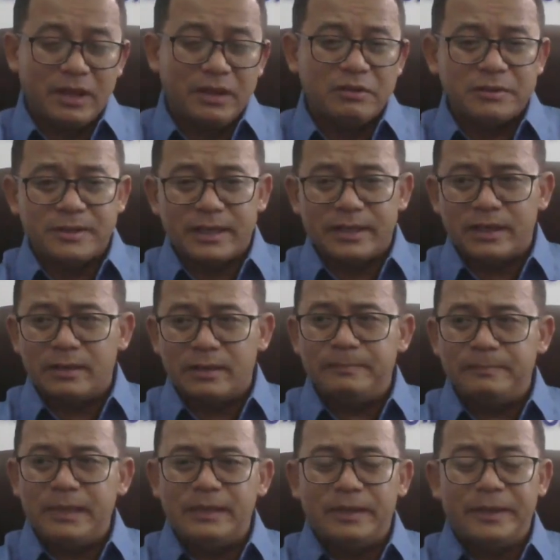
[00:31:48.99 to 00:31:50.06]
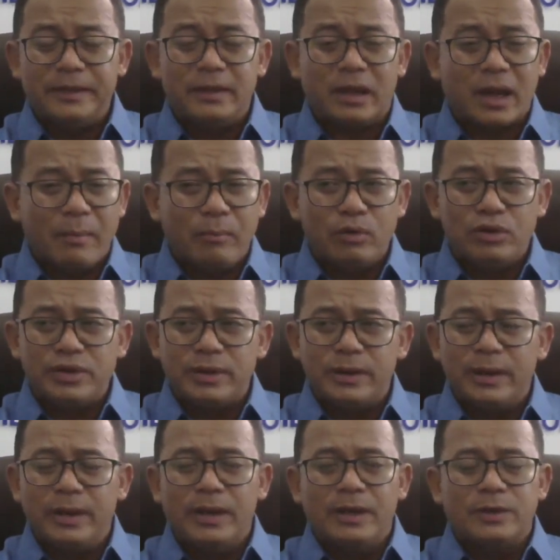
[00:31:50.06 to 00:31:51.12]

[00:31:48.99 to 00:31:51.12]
energetic leader in the community.